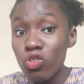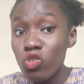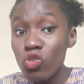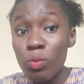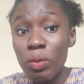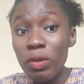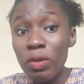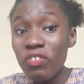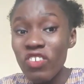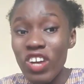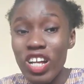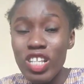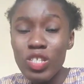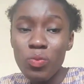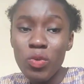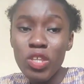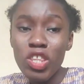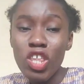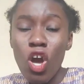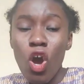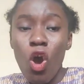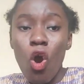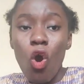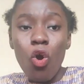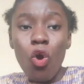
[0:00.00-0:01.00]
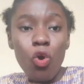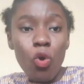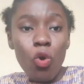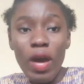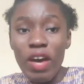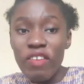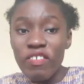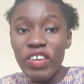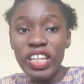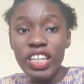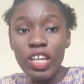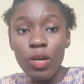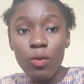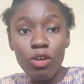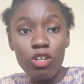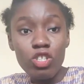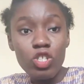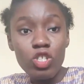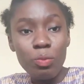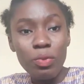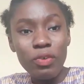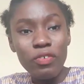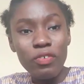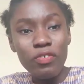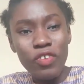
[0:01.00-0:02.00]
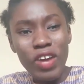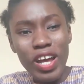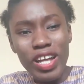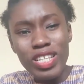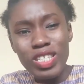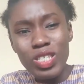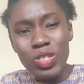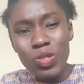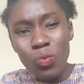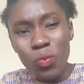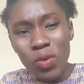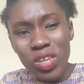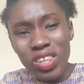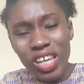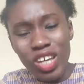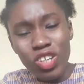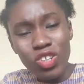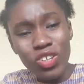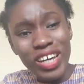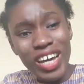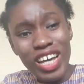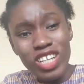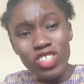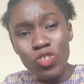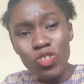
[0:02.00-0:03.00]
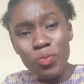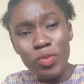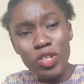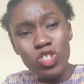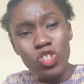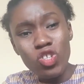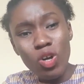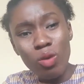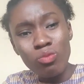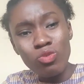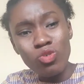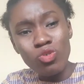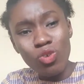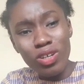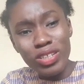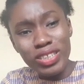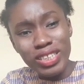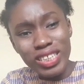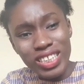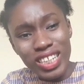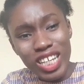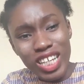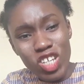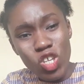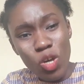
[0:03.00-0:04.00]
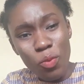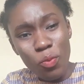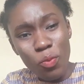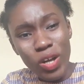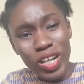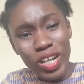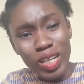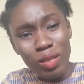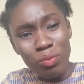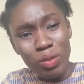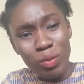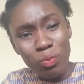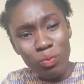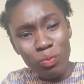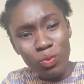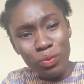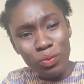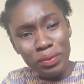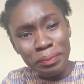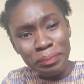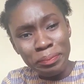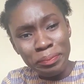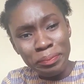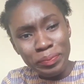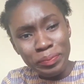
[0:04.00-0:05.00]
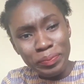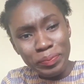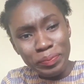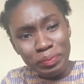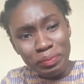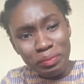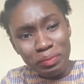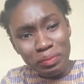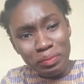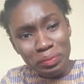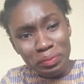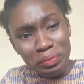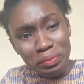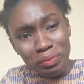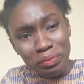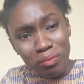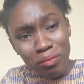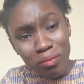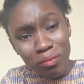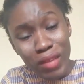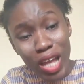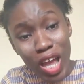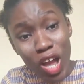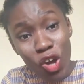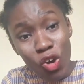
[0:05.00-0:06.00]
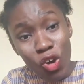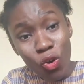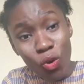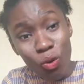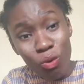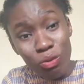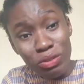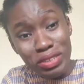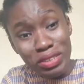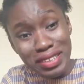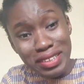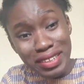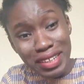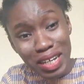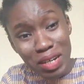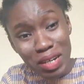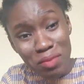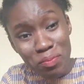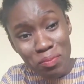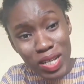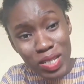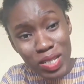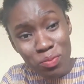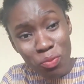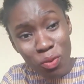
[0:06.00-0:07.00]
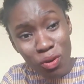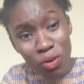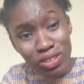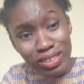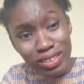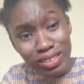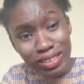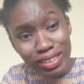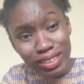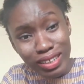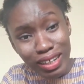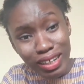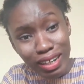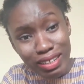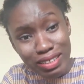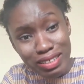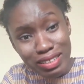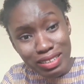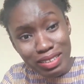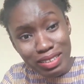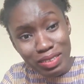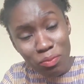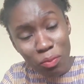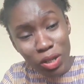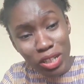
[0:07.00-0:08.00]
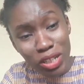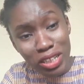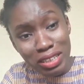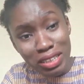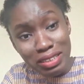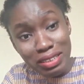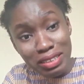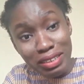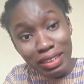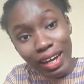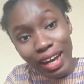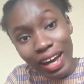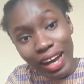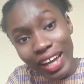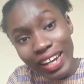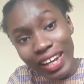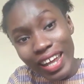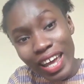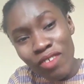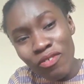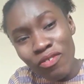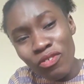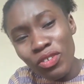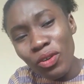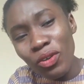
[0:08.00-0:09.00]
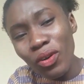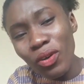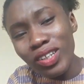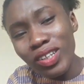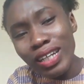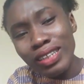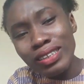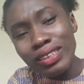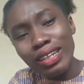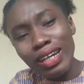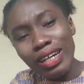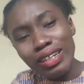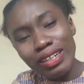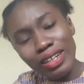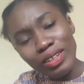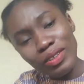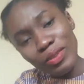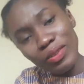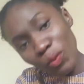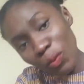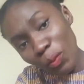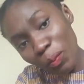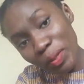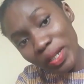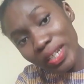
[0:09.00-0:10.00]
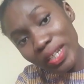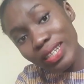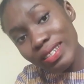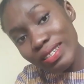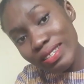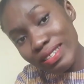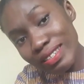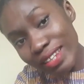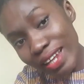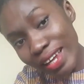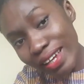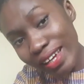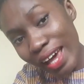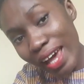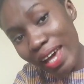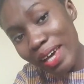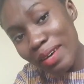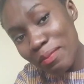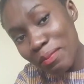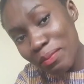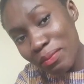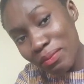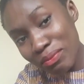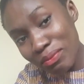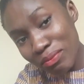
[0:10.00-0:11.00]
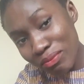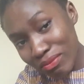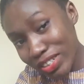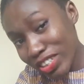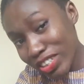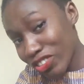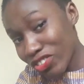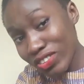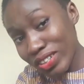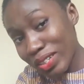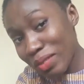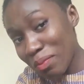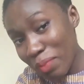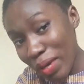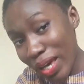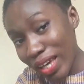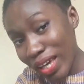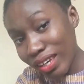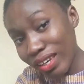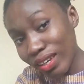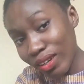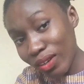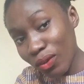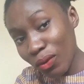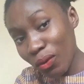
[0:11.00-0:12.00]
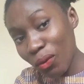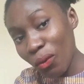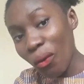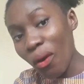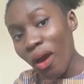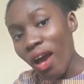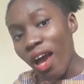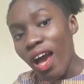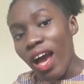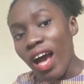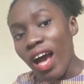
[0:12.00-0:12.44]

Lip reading: to be friends with whoever they want to be friends with. And you guys should please stop judging and stop calling people gold digger, passport diggers, money digger, and every other digger that you know. Please, like, I am literally begging you.